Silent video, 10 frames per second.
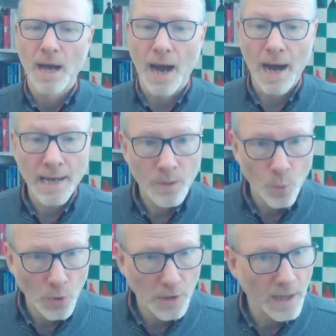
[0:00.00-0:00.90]
I
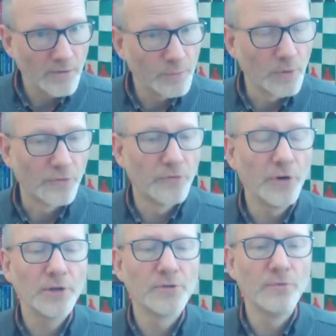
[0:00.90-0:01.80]
would have
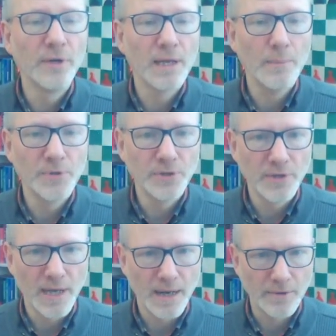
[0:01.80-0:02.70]
preferred to recapture
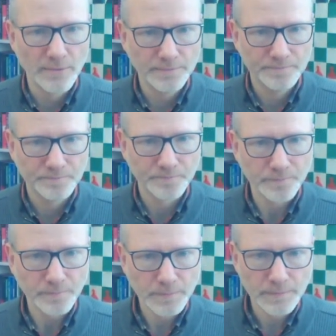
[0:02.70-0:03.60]
now
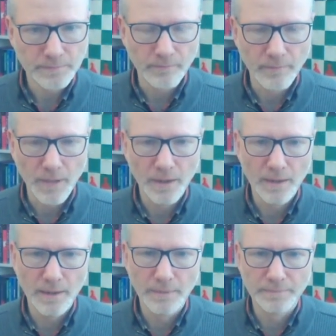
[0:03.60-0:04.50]

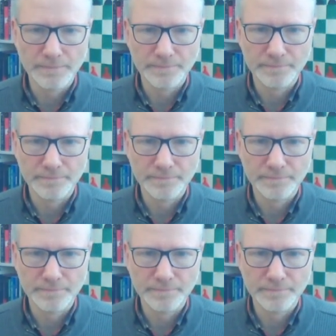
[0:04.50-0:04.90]
on